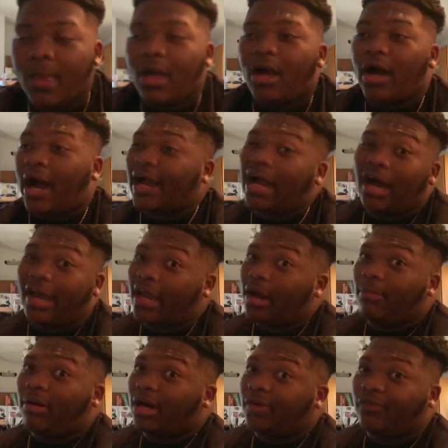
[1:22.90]
I got
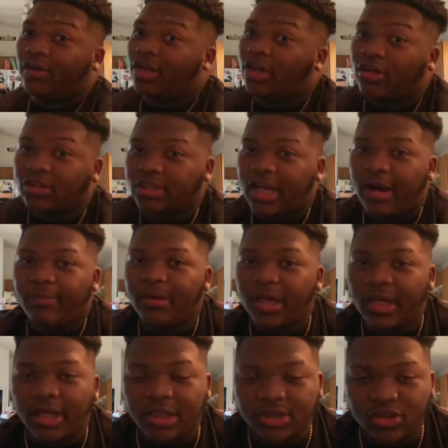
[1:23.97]
everybody videos coming
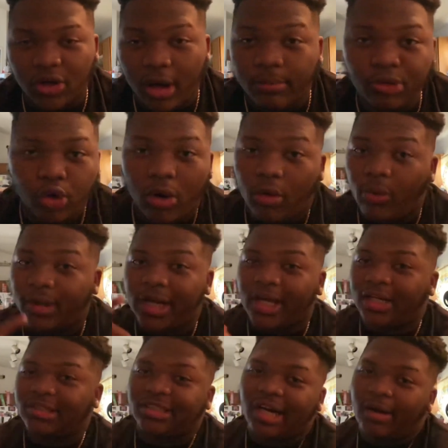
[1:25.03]
in, so I'm doing one
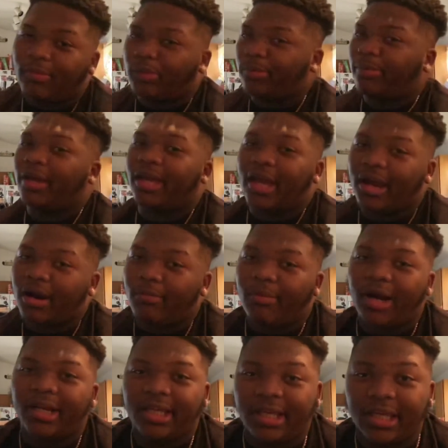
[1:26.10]
at a time. I'm gonna make
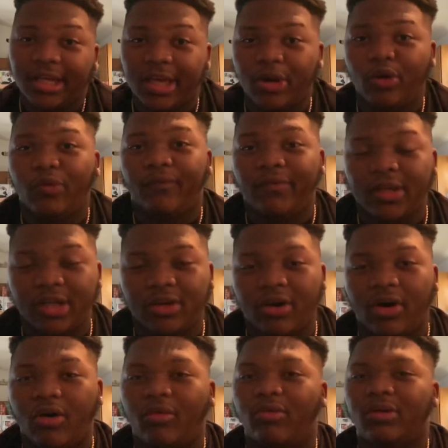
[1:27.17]
everybody get their own video.
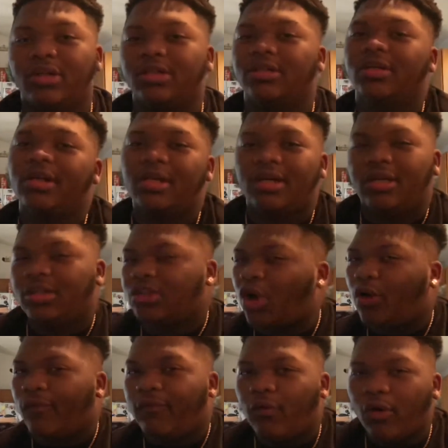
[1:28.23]
I don't wanna
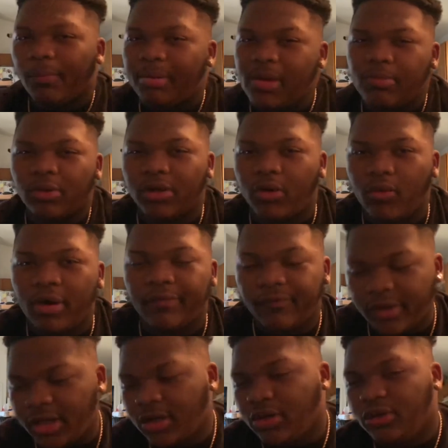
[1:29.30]
throw four people in one
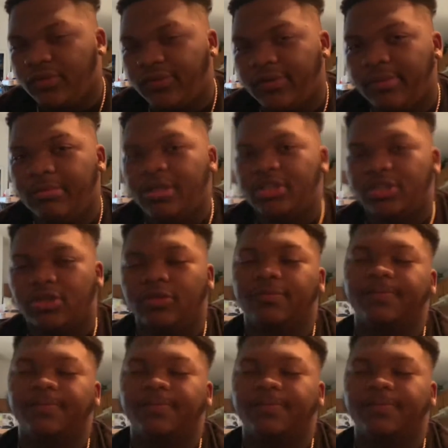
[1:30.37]
video, you feel me? So